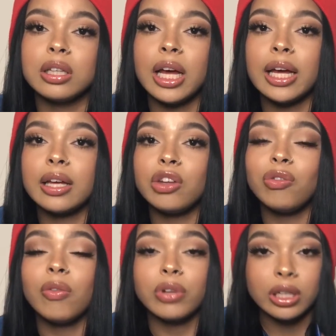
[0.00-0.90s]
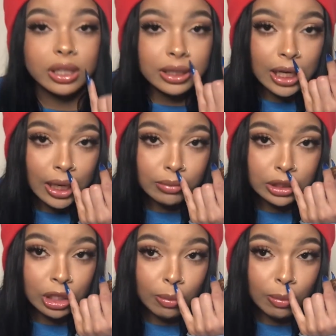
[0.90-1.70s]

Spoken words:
Like, you remember the good times, you know,